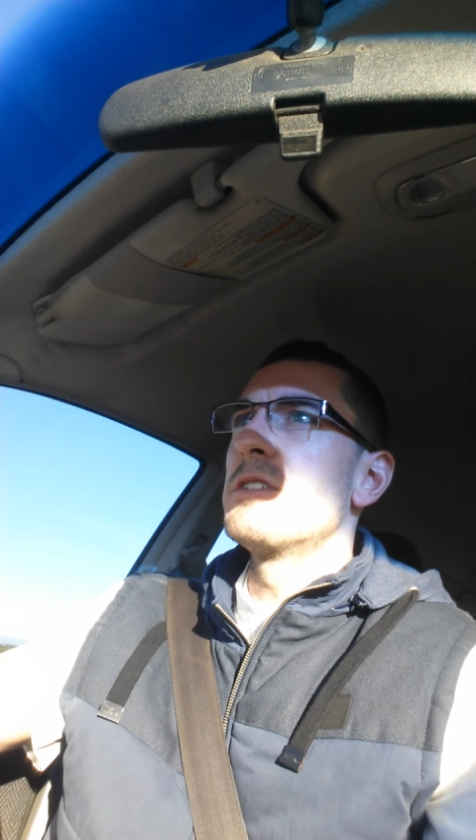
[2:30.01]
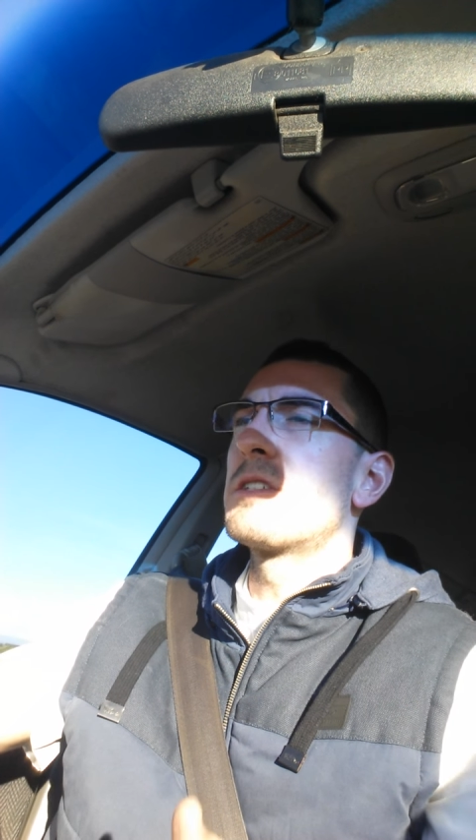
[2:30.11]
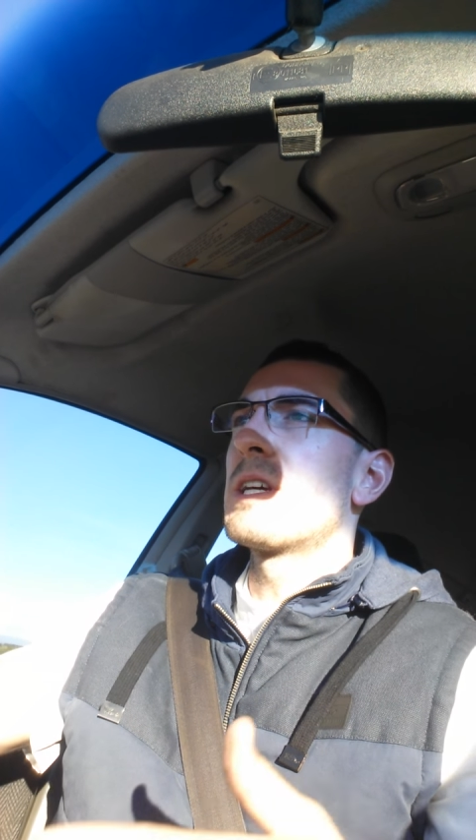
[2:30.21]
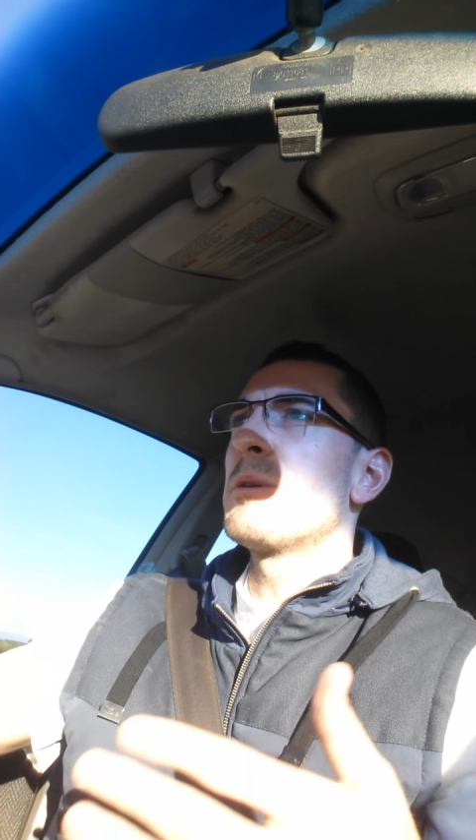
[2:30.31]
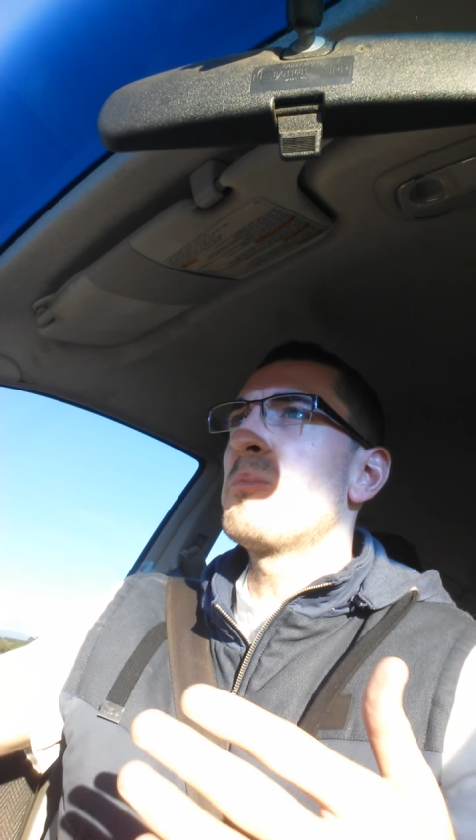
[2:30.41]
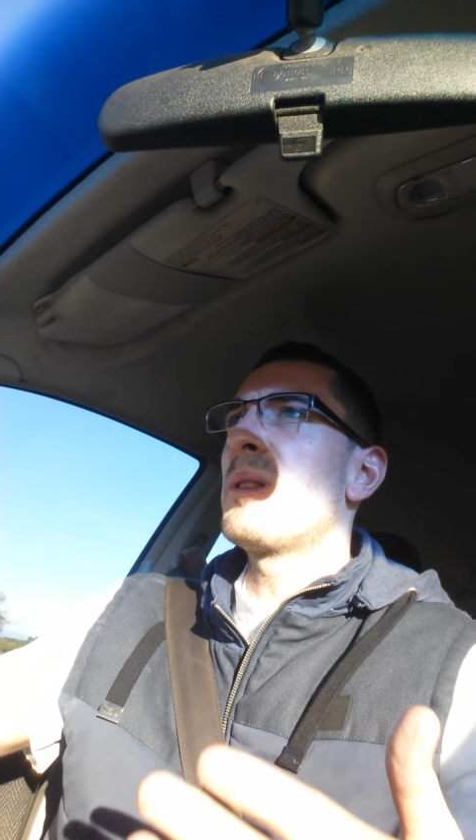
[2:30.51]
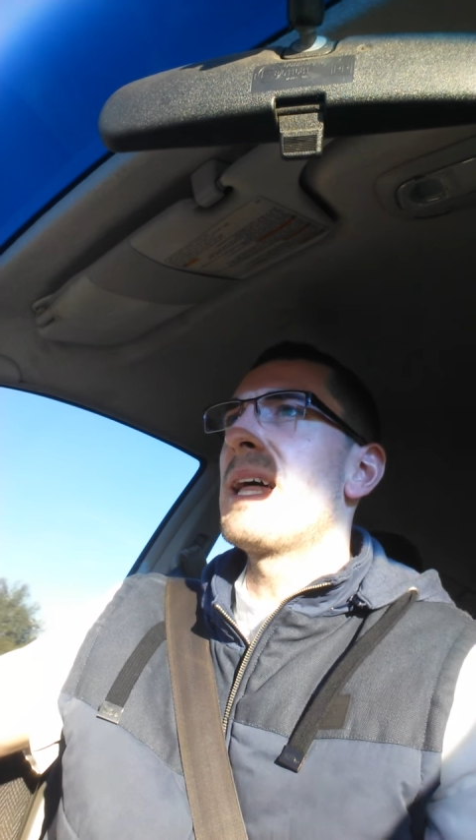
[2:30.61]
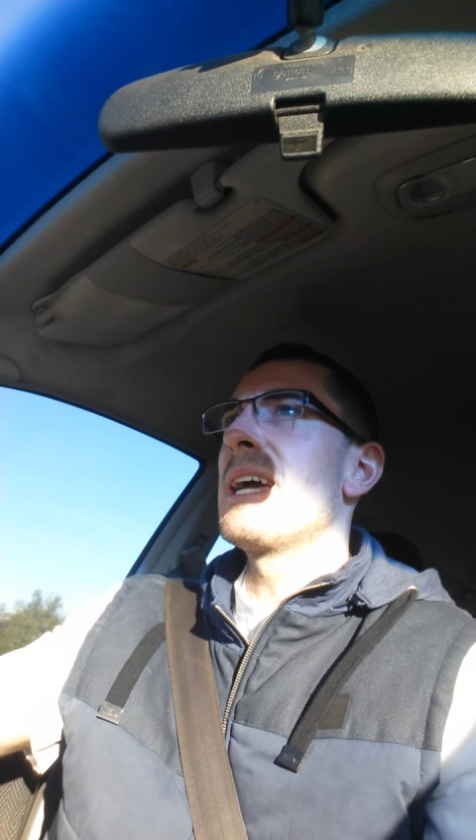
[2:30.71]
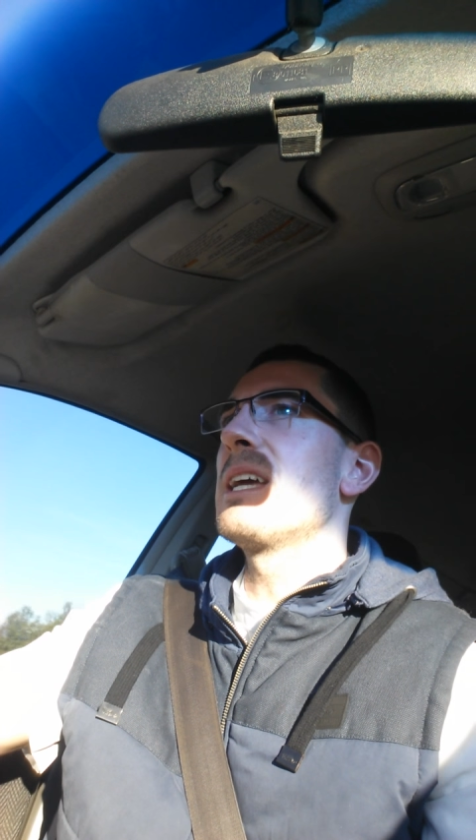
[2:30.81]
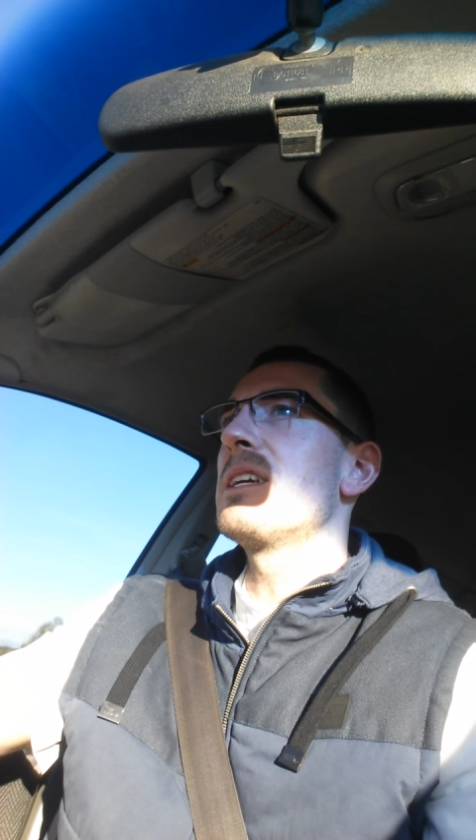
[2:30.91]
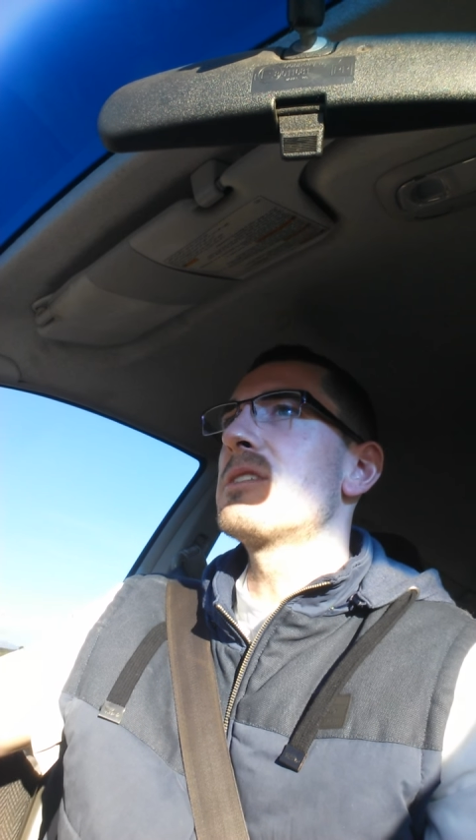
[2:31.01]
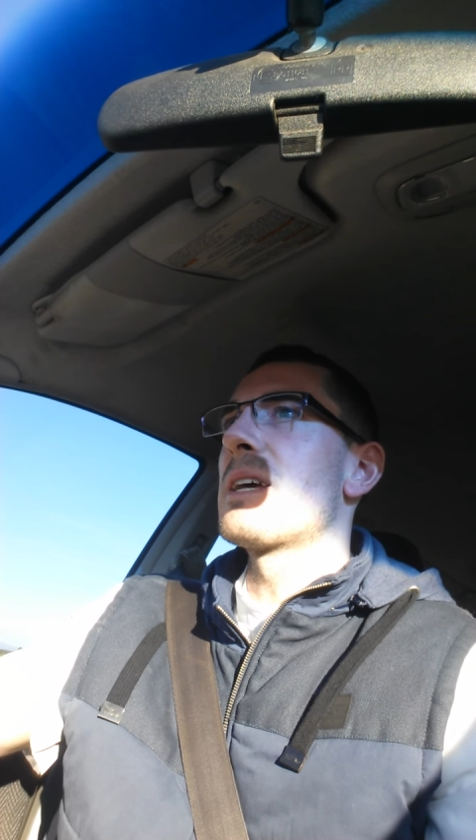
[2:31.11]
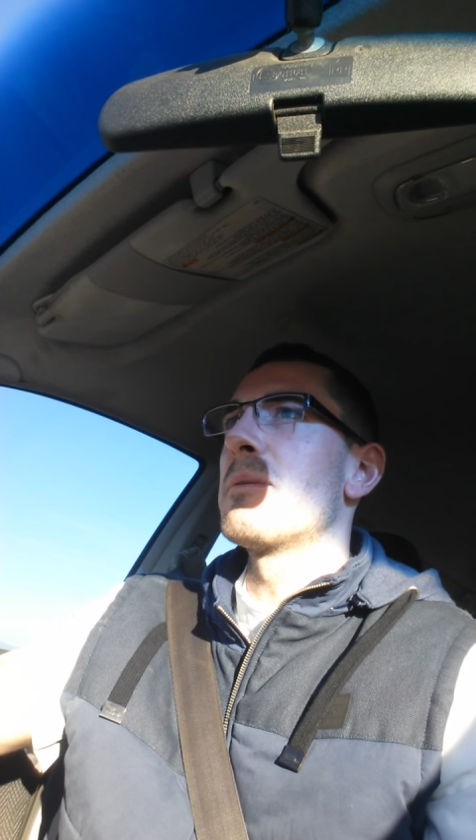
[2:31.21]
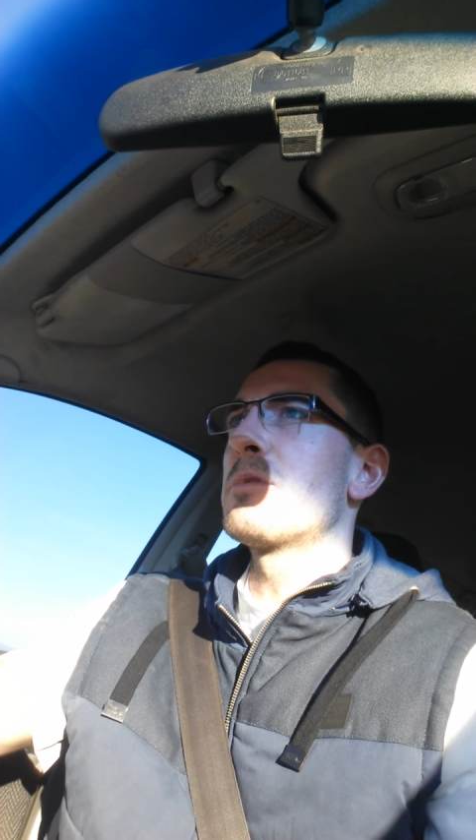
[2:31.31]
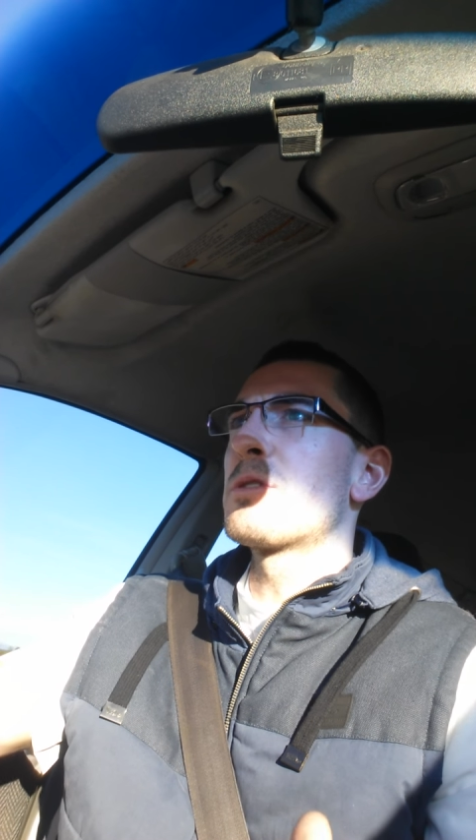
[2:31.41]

it's going to play some